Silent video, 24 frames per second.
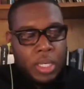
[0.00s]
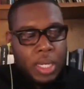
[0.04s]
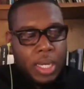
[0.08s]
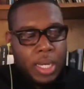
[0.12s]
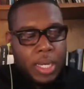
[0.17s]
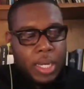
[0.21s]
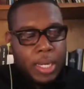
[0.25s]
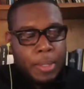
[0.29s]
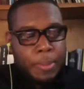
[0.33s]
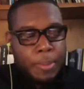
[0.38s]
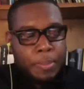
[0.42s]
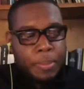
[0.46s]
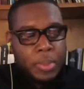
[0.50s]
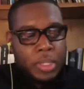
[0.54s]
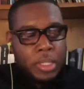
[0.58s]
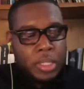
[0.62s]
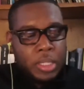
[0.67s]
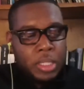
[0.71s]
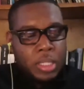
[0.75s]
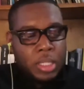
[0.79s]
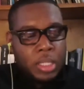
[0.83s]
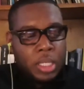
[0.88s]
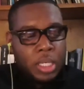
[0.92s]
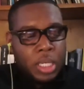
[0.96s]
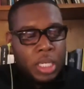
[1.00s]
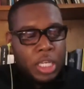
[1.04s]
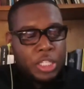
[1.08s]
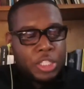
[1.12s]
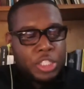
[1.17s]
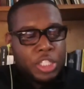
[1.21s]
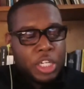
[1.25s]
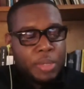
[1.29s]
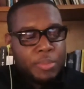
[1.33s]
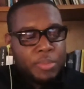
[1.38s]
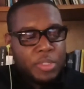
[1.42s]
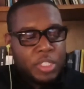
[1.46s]

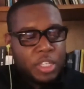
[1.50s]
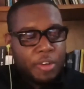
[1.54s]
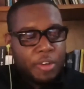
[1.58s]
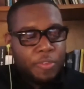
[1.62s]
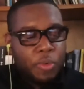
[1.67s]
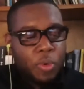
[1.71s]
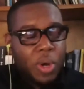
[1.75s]
In terms of